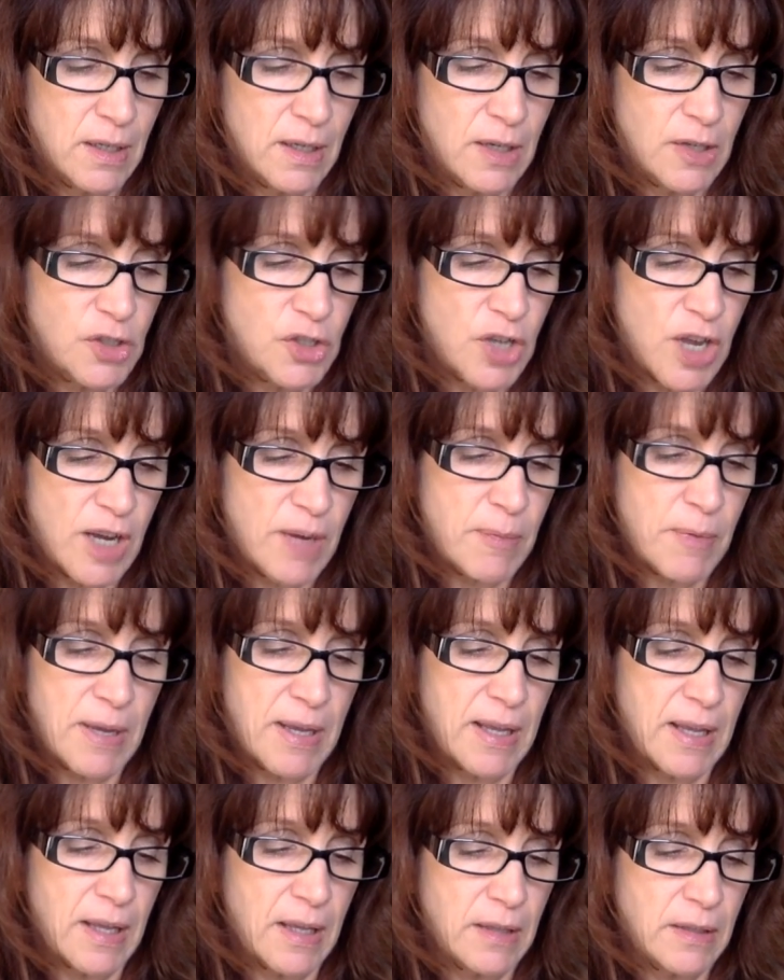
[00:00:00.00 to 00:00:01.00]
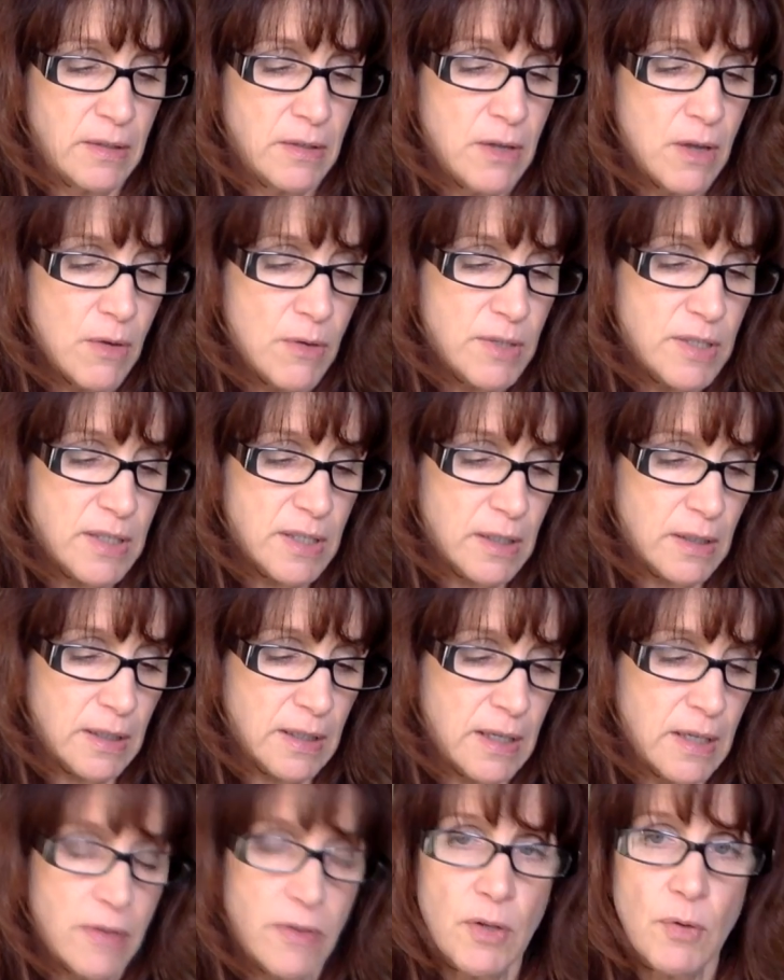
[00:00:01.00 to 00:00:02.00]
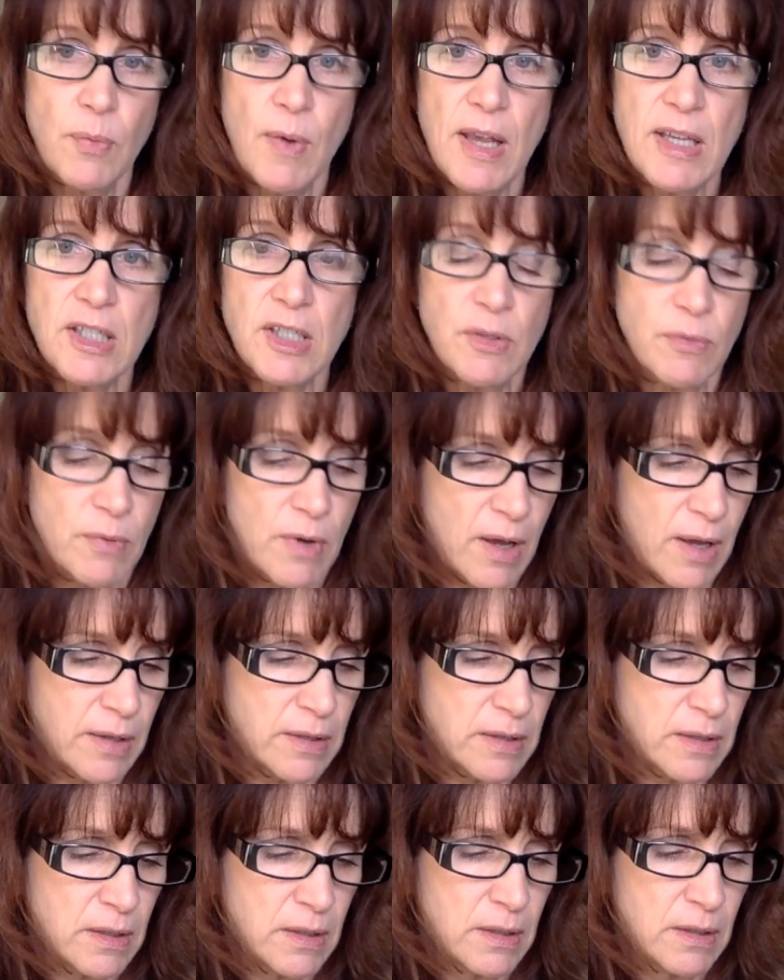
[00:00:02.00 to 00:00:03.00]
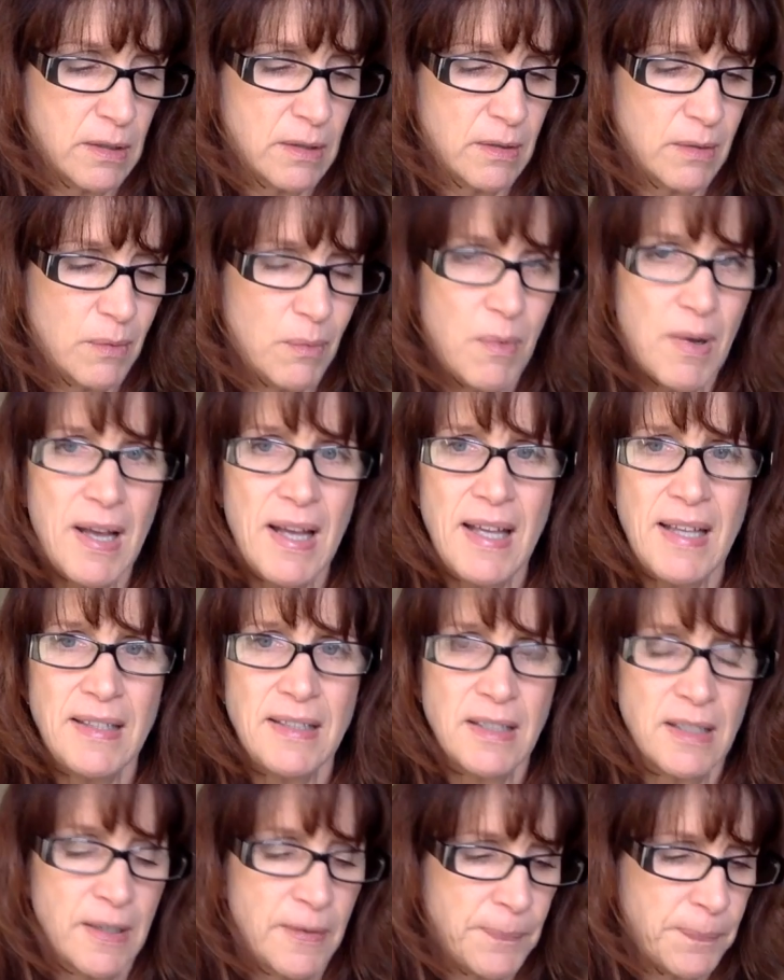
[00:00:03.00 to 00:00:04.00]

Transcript: I shake my head. No, silly. The restaurant. What?